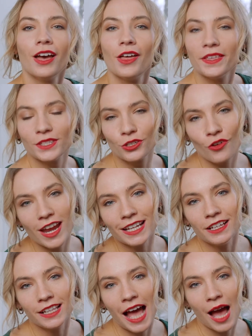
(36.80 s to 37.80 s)
There's a great
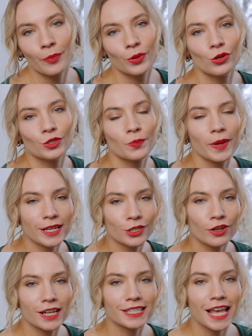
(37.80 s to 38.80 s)
little app called
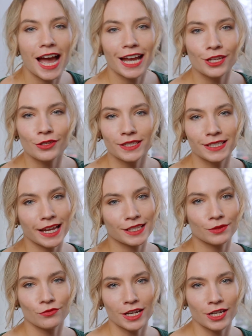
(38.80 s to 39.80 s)
Pinterest that I use to get
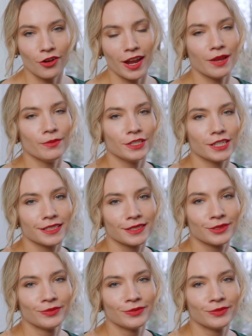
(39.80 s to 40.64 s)
some really great images.